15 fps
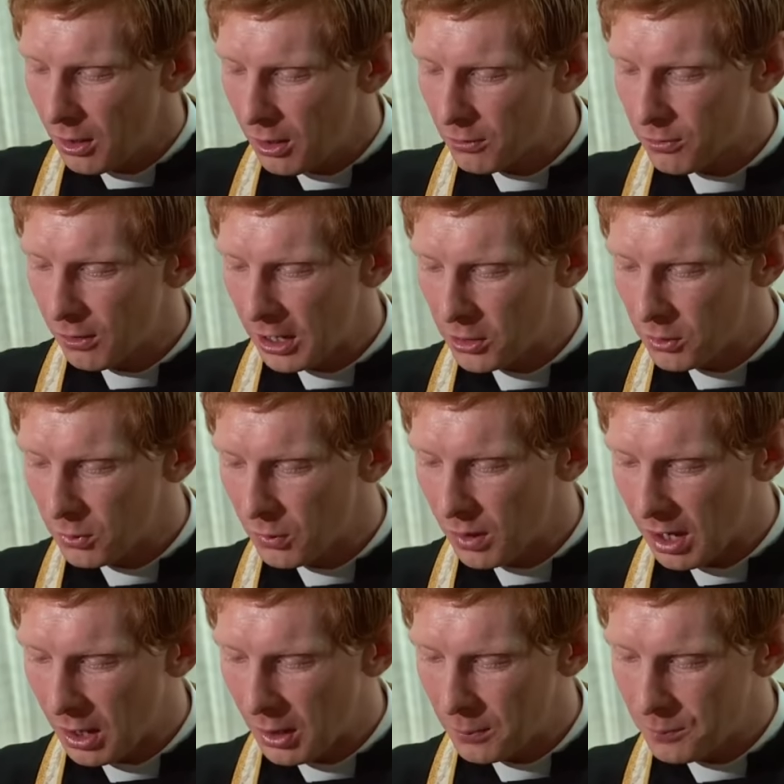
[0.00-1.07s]
A final,
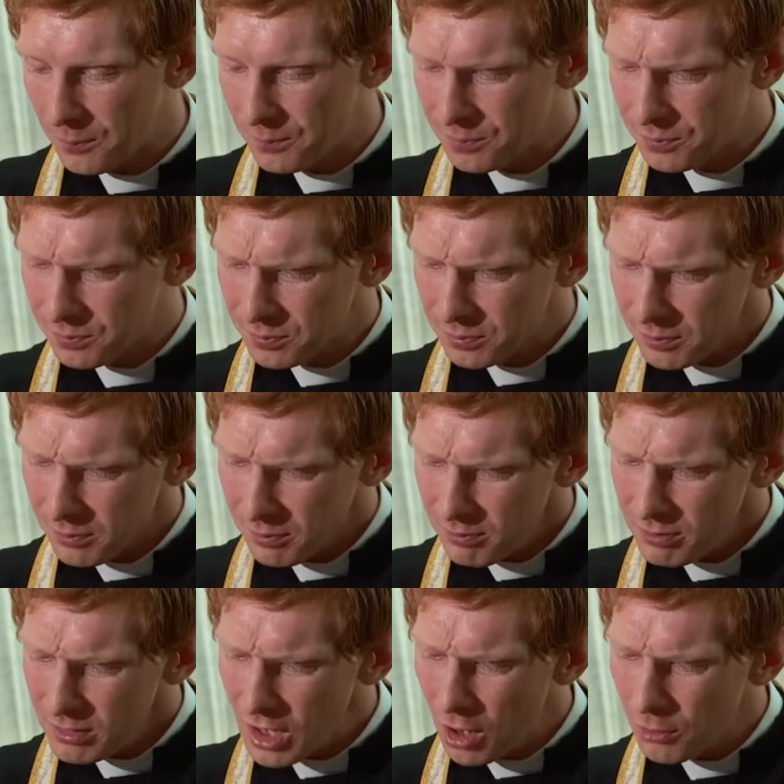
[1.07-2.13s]
um,
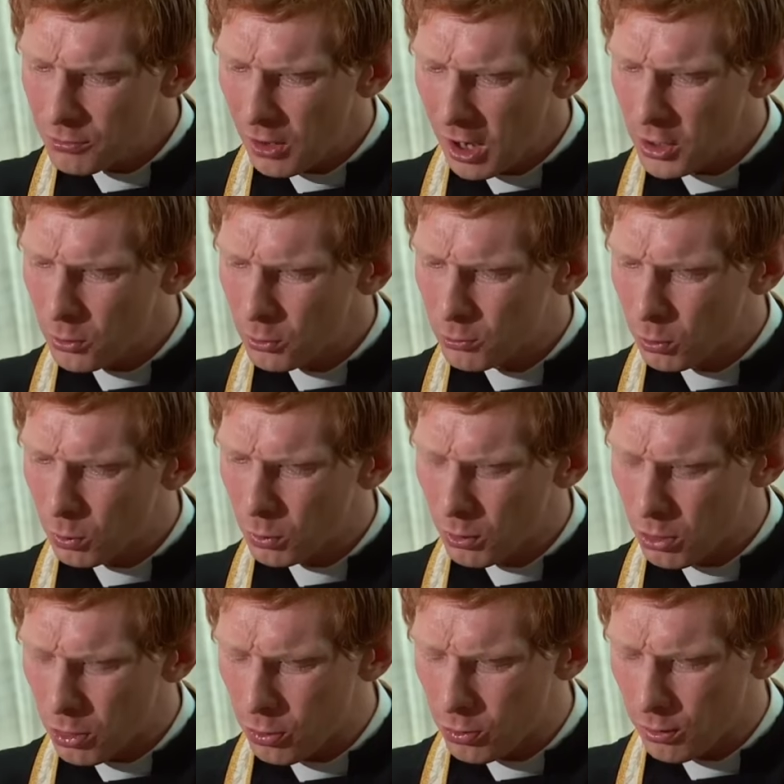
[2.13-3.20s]
a final
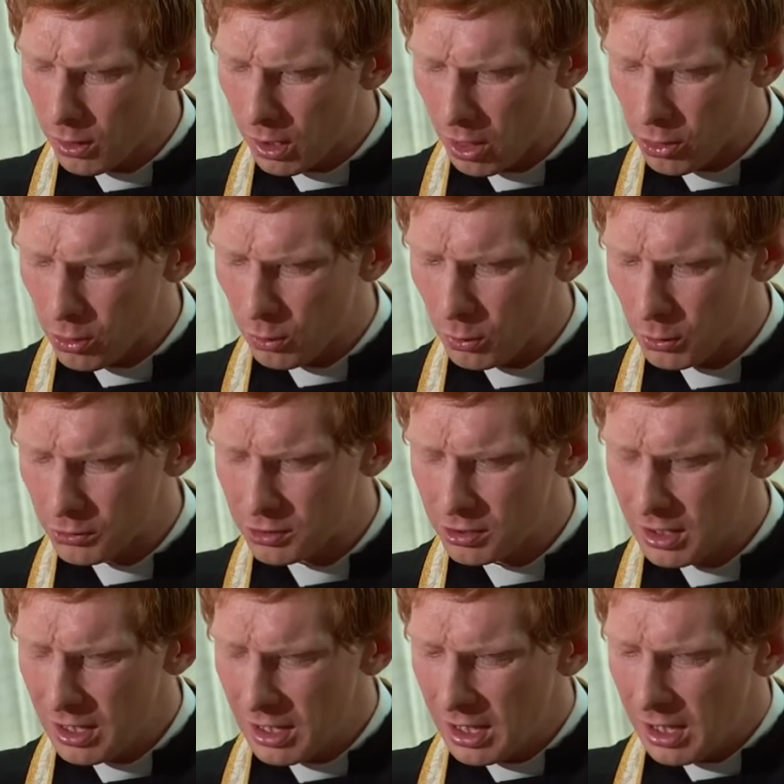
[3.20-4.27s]
thought, uh, thought.
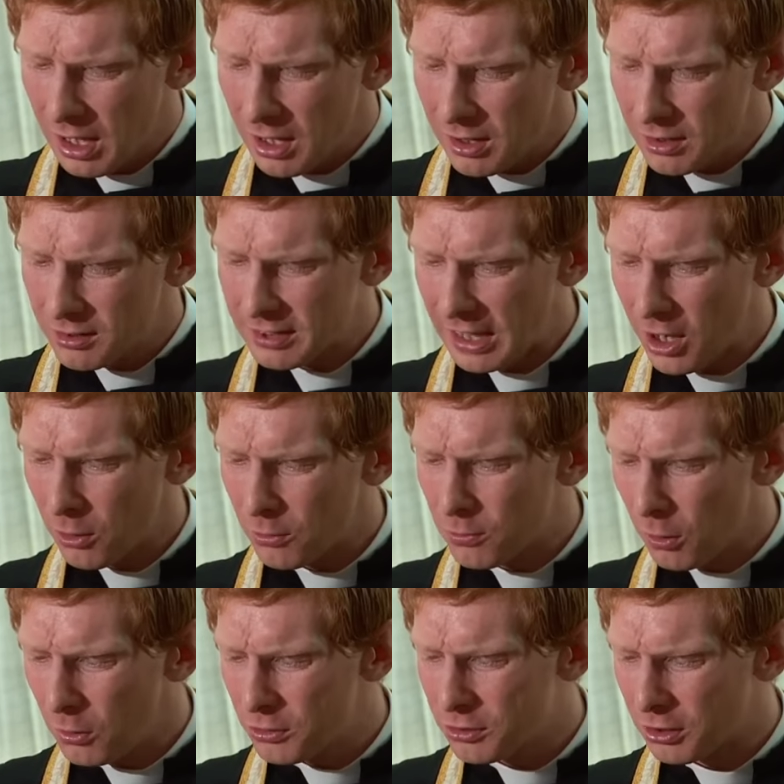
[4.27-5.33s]
Saint
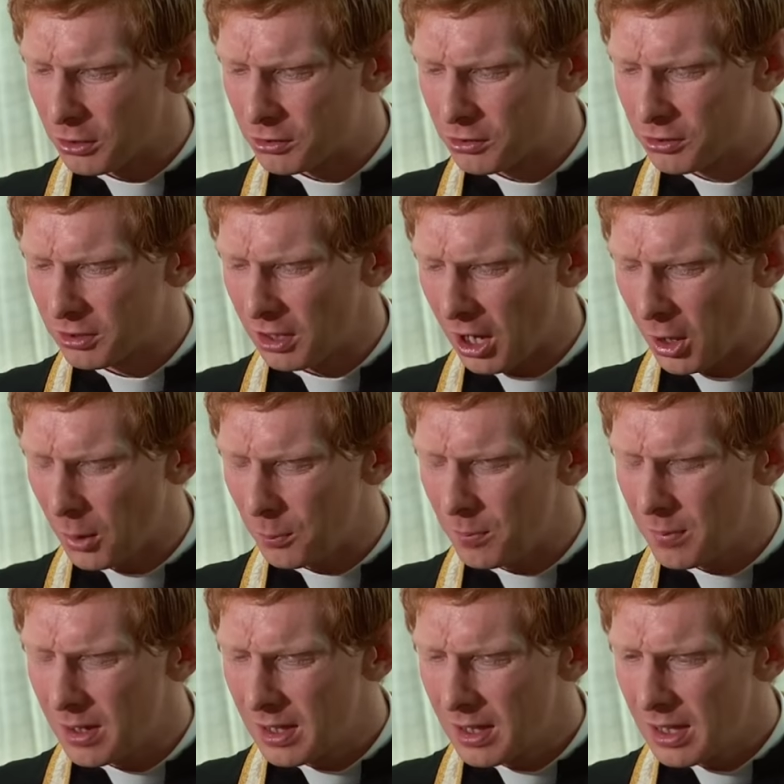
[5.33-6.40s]
Alphonsus,
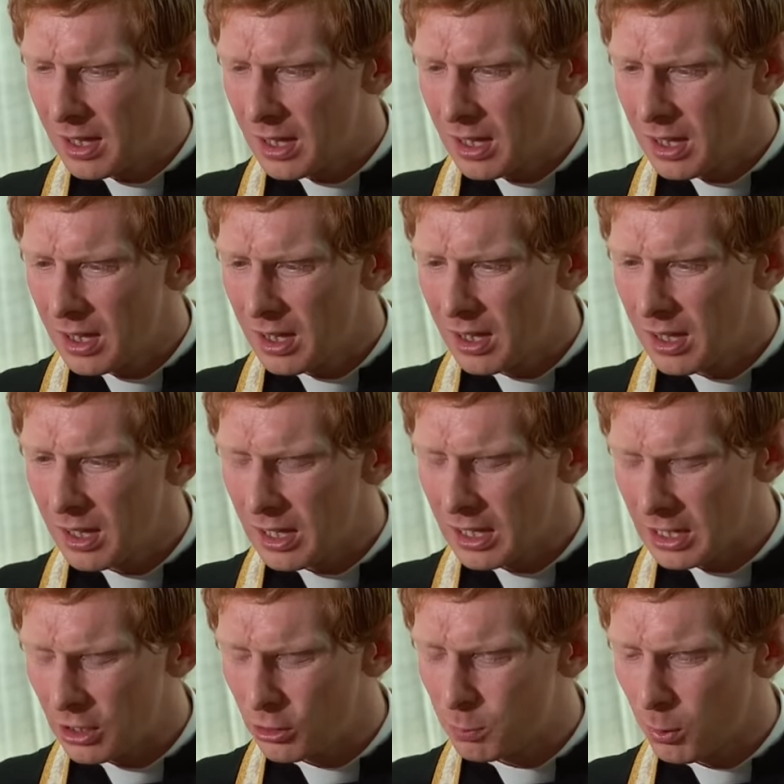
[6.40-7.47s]
um,
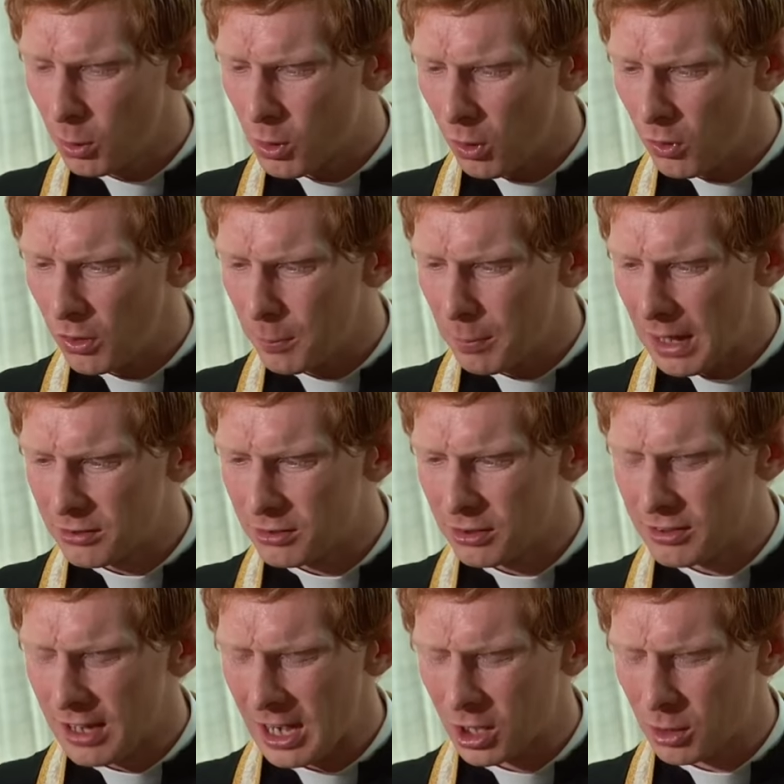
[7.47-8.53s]
in his book on the Blessed
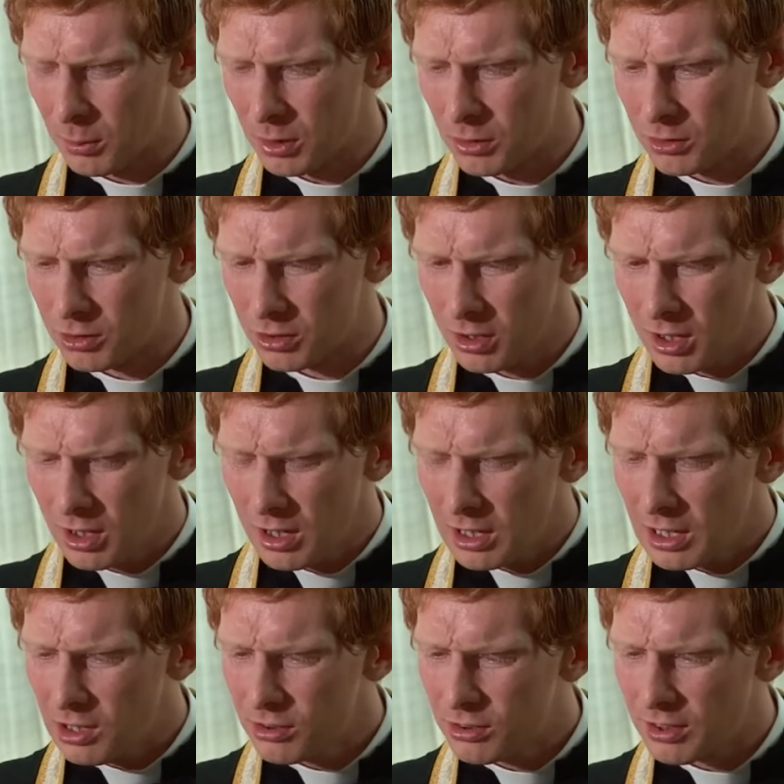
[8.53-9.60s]
Sacrament,
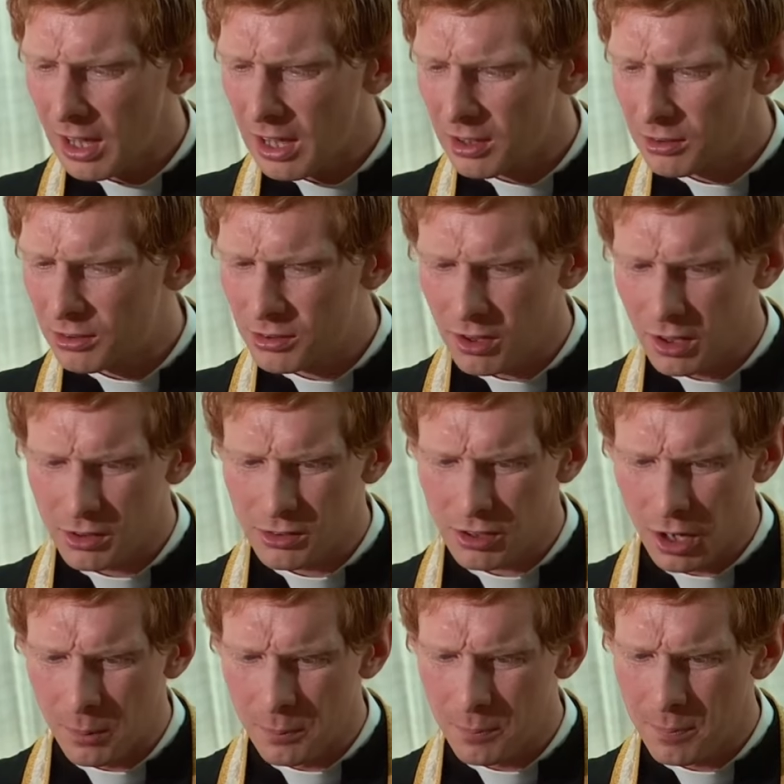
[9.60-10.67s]
he says that
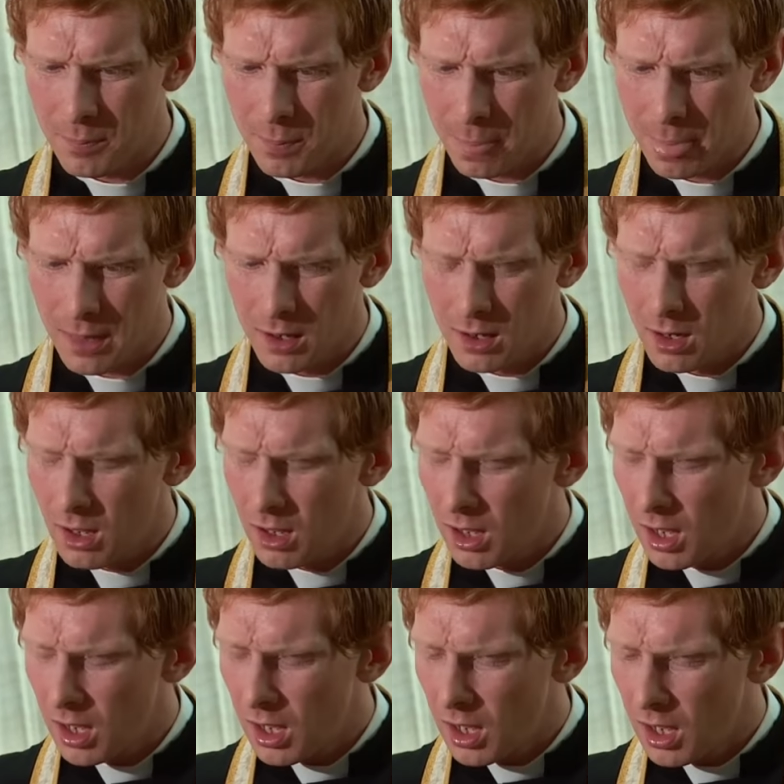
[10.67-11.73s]
um,
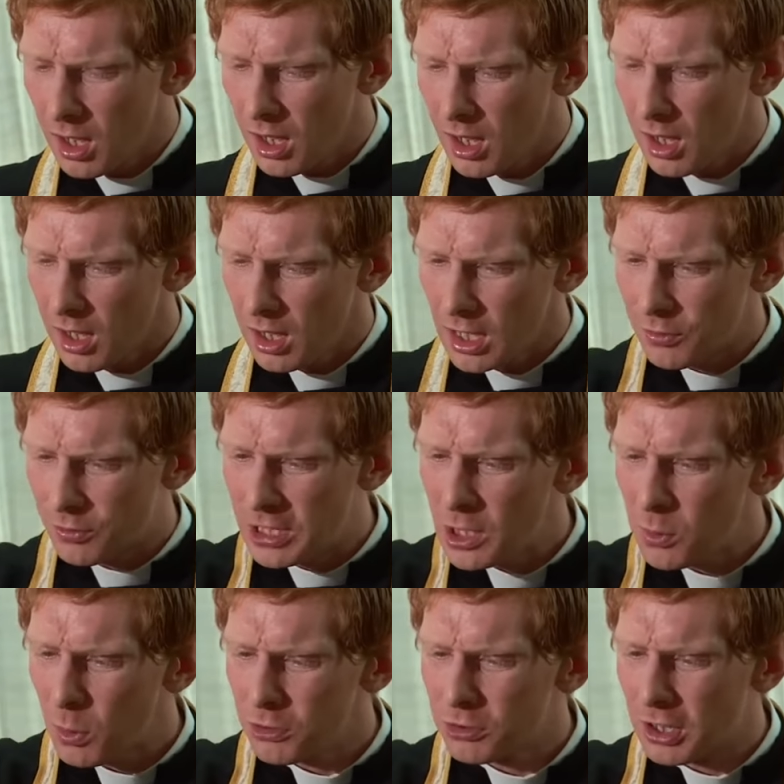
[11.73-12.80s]
if he
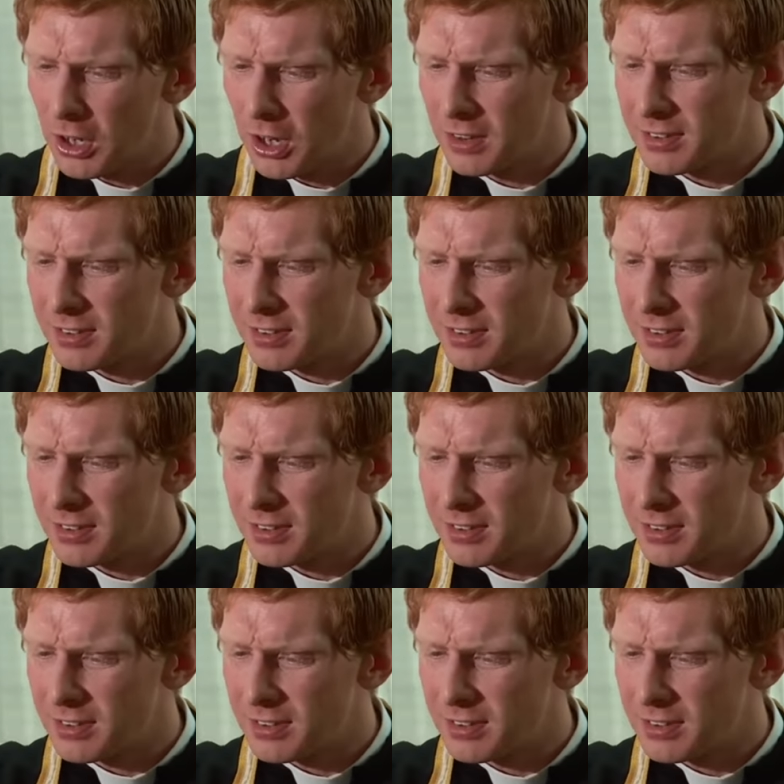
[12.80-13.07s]
was going to